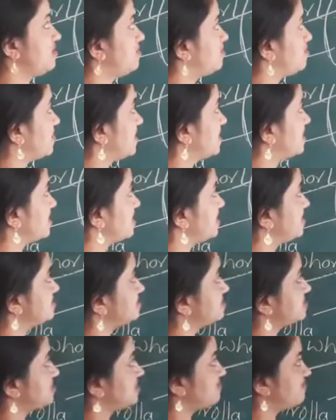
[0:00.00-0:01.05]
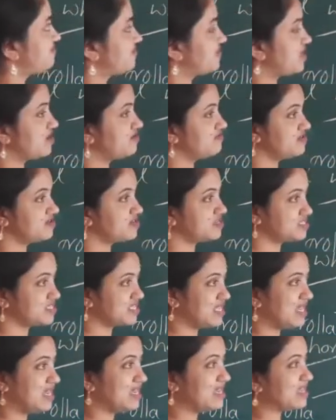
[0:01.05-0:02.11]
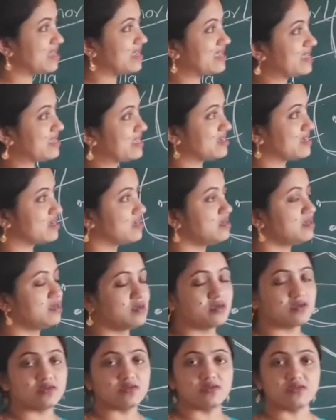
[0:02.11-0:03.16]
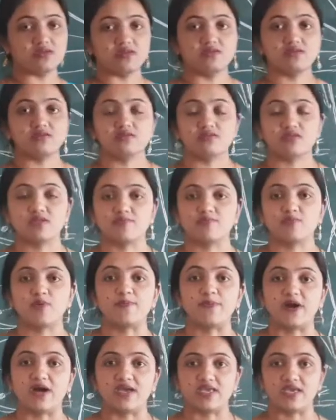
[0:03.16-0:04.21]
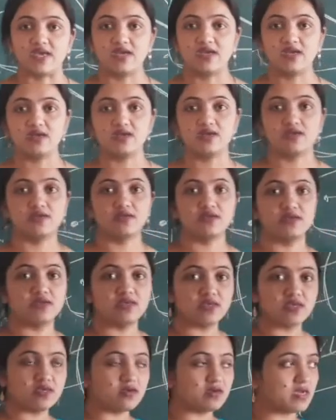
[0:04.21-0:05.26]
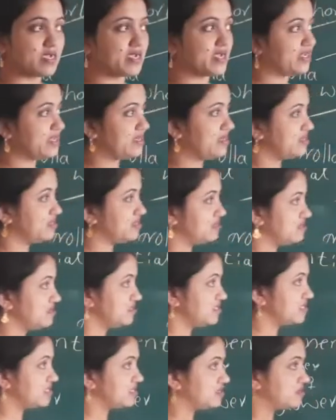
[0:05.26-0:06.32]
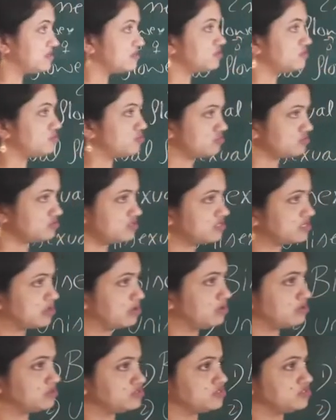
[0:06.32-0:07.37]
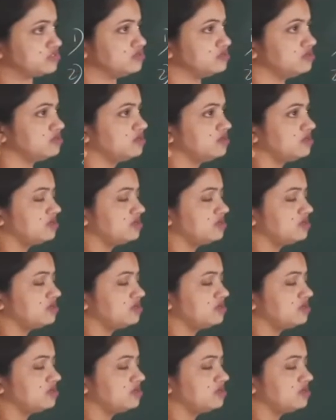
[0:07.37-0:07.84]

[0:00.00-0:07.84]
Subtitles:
But in some flowers like the papaya and the coconut also,